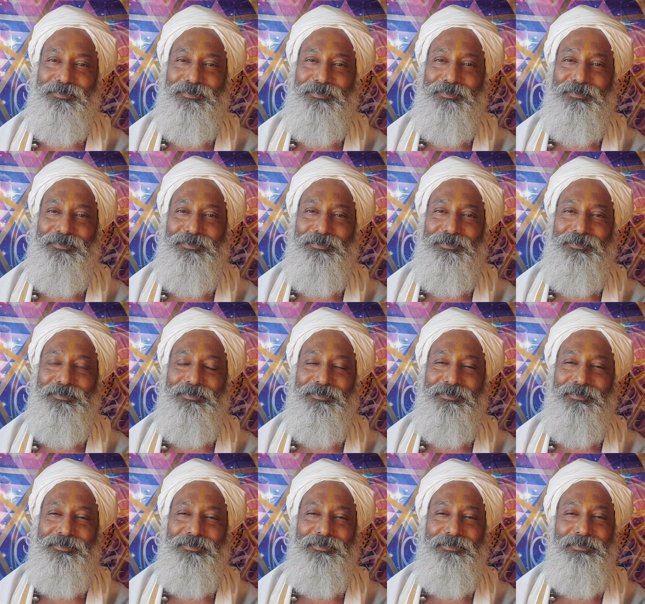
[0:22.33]

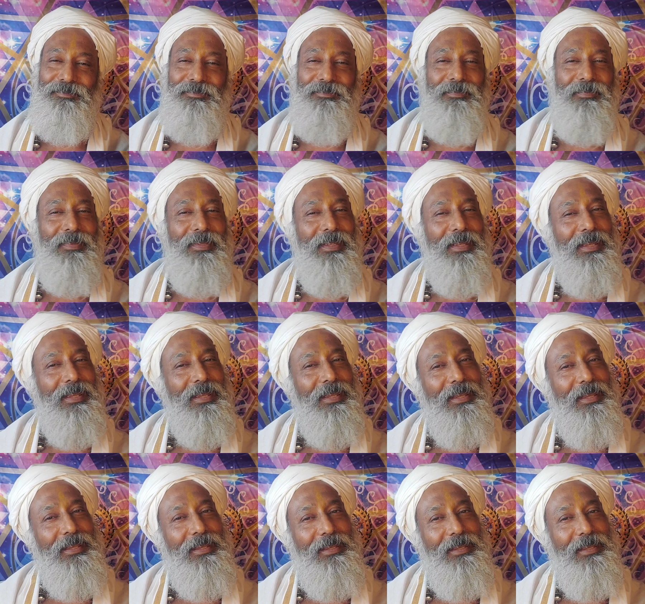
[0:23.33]
Nobody speaks.